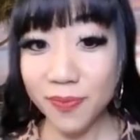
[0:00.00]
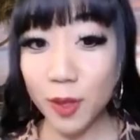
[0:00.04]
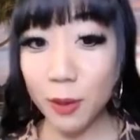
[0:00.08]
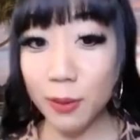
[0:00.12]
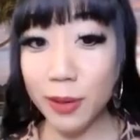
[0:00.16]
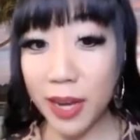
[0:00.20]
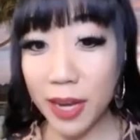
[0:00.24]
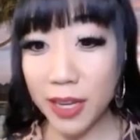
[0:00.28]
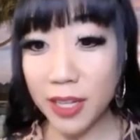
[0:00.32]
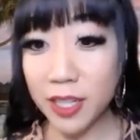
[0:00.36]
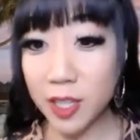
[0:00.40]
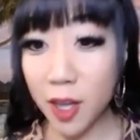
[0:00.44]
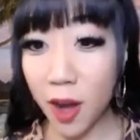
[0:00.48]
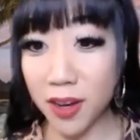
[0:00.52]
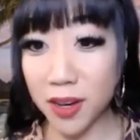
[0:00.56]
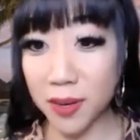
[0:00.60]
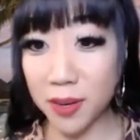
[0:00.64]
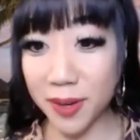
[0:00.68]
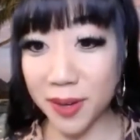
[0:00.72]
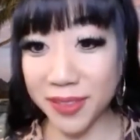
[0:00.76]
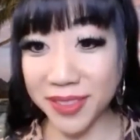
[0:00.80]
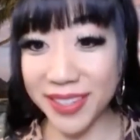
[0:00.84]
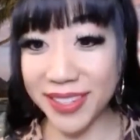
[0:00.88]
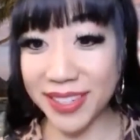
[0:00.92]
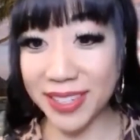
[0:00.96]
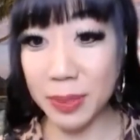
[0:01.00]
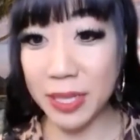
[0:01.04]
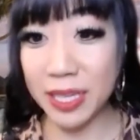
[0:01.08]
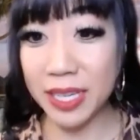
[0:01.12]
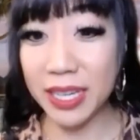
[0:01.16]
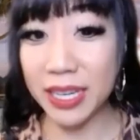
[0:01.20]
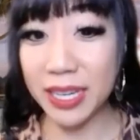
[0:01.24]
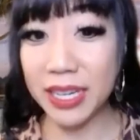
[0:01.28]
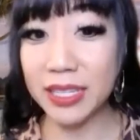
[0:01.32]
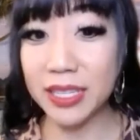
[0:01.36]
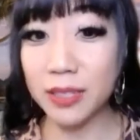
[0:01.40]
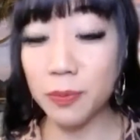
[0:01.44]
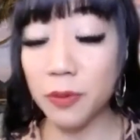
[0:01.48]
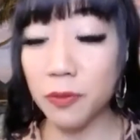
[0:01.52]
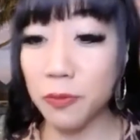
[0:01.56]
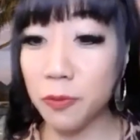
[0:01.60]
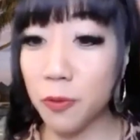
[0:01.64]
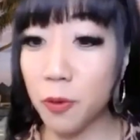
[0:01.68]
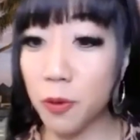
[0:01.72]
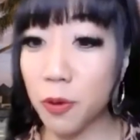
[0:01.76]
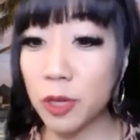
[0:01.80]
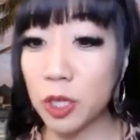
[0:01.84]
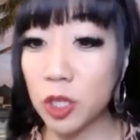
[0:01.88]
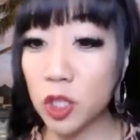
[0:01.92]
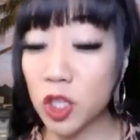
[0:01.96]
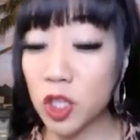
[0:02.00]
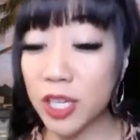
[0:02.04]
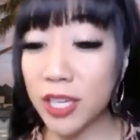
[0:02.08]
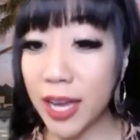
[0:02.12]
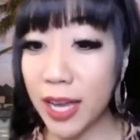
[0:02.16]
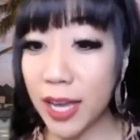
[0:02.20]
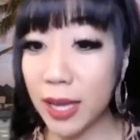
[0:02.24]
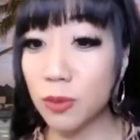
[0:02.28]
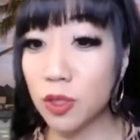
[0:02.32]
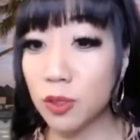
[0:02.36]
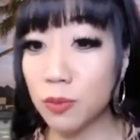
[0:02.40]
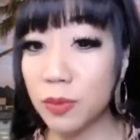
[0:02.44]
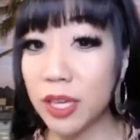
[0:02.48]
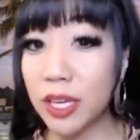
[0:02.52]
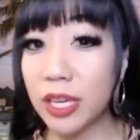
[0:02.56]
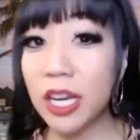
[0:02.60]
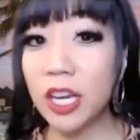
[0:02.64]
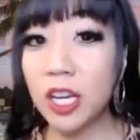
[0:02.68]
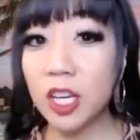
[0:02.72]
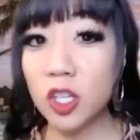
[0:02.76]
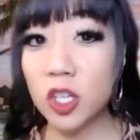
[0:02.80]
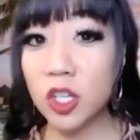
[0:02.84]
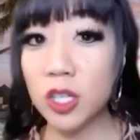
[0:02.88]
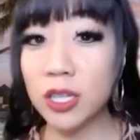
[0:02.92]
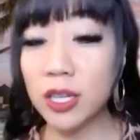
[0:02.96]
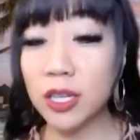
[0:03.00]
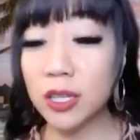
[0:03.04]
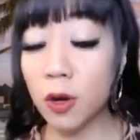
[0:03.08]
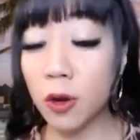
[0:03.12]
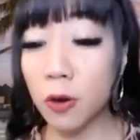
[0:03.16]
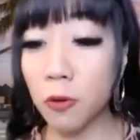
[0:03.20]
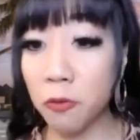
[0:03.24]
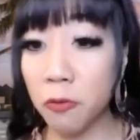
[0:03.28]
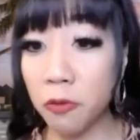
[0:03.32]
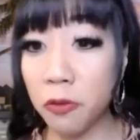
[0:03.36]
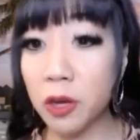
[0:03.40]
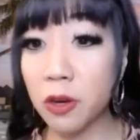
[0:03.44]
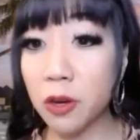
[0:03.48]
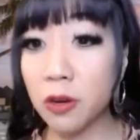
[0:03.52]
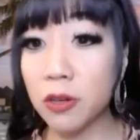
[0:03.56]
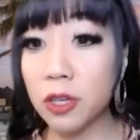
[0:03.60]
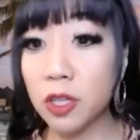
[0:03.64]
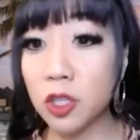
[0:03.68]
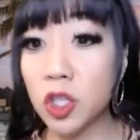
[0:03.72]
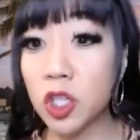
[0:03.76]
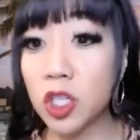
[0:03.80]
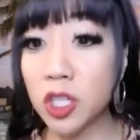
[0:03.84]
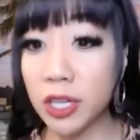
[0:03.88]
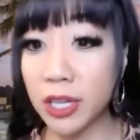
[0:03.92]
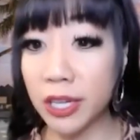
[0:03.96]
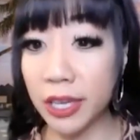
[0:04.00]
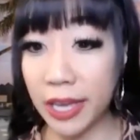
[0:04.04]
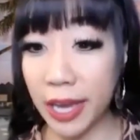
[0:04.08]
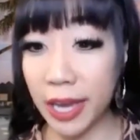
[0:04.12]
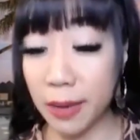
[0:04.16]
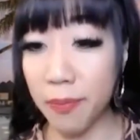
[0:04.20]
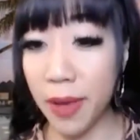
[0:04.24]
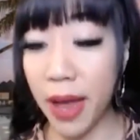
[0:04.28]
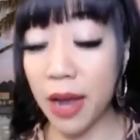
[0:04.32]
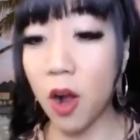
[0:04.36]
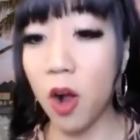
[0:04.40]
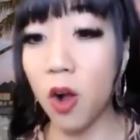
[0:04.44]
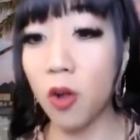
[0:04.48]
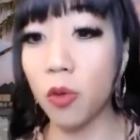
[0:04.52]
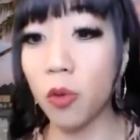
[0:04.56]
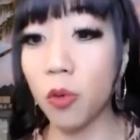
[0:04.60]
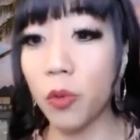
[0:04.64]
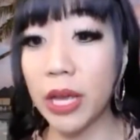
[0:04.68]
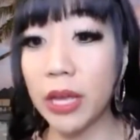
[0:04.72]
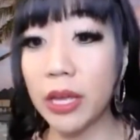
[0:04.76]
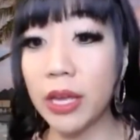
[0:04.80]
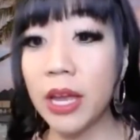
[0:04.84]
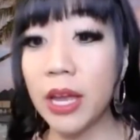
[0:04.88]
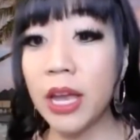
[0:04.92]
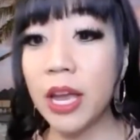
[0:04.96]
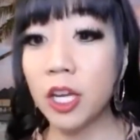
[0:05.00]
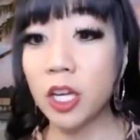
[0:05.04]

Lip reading: we had to talk about this, because before, when she came to me, she said her fear is she's going to gain back all the weight,